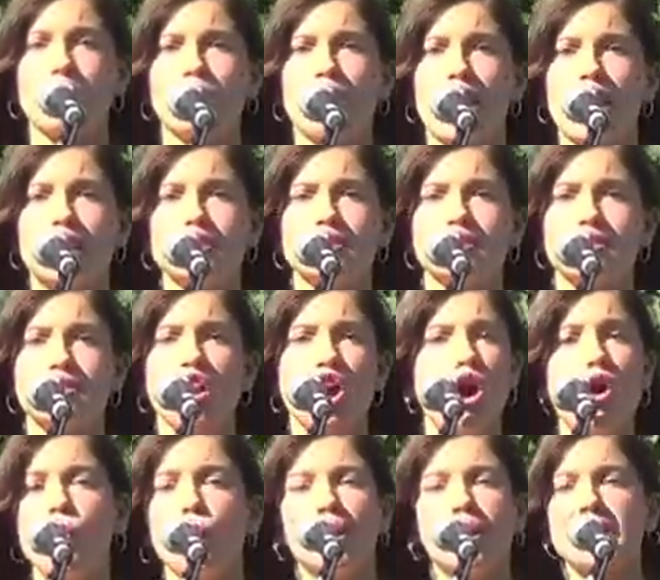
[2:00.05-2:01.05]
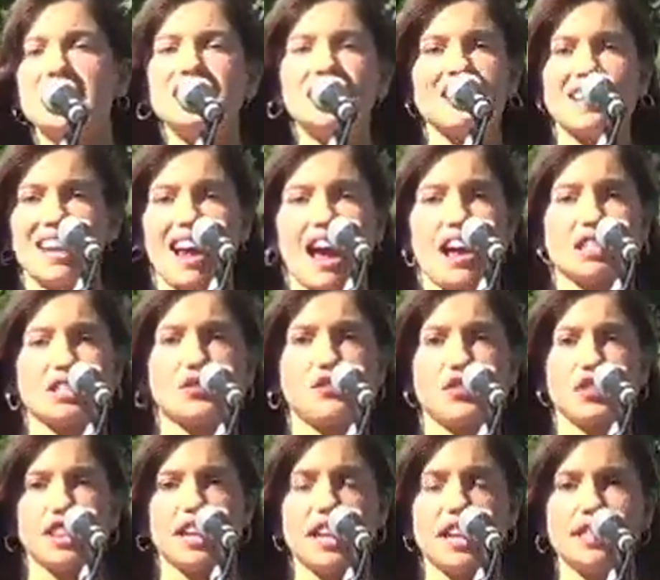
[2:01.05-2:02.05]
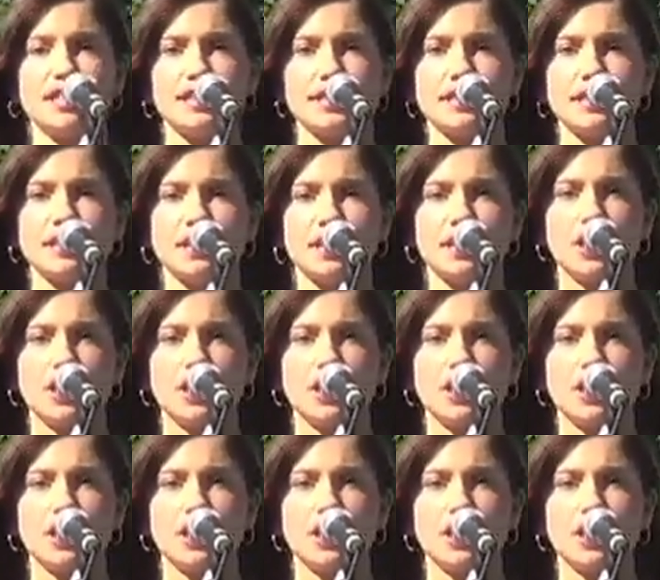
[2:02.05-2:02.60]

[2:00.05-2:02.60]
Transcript: rats. We didn't ask for this.